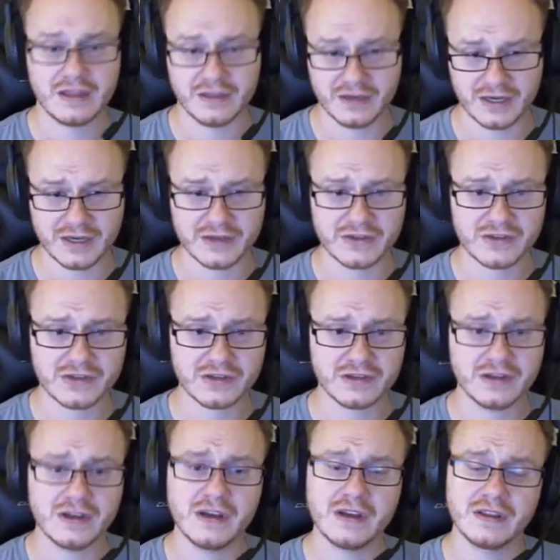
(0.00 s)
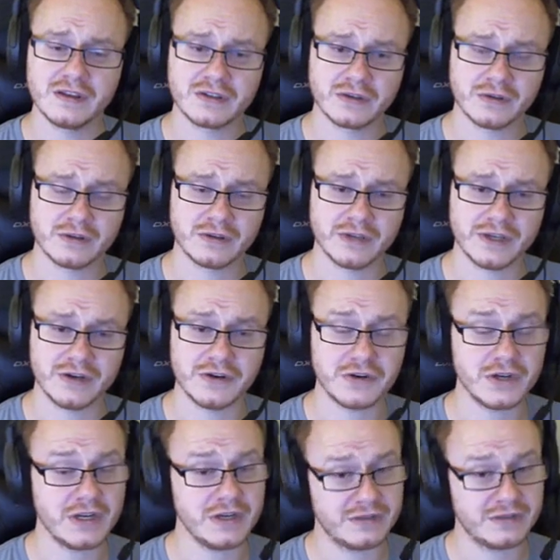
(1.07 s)
Thus, the total
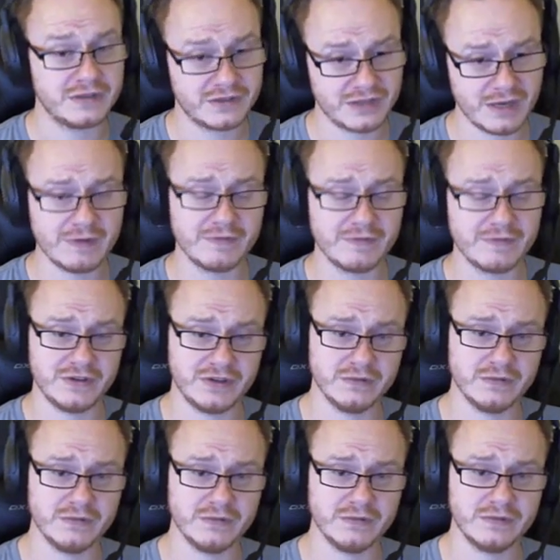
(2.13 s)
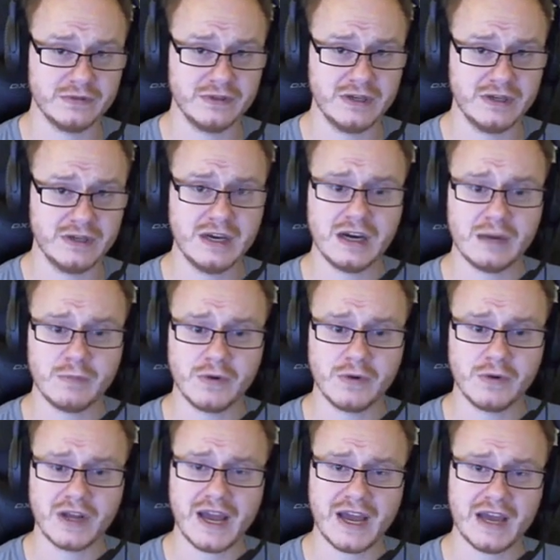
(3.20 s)
energy is the sum of the two. I'm
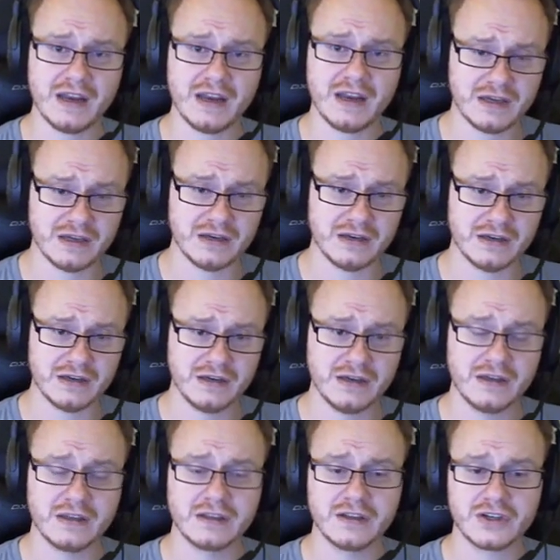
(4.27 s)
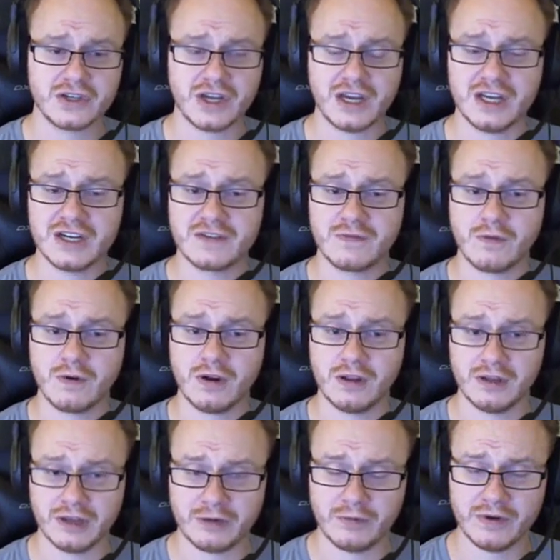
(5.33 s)
going to add in the change for a
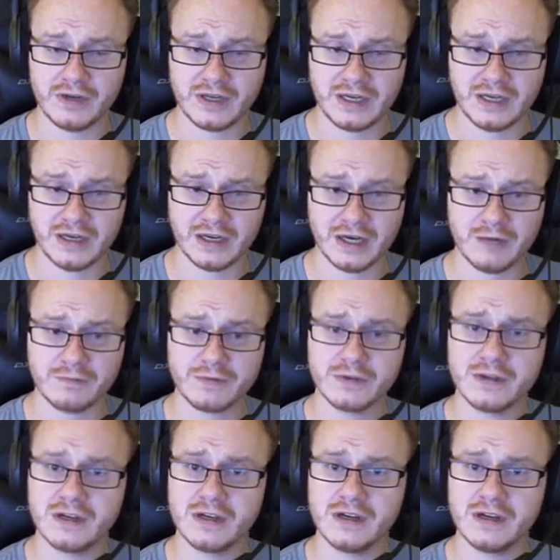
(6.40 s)
liquid to heat up,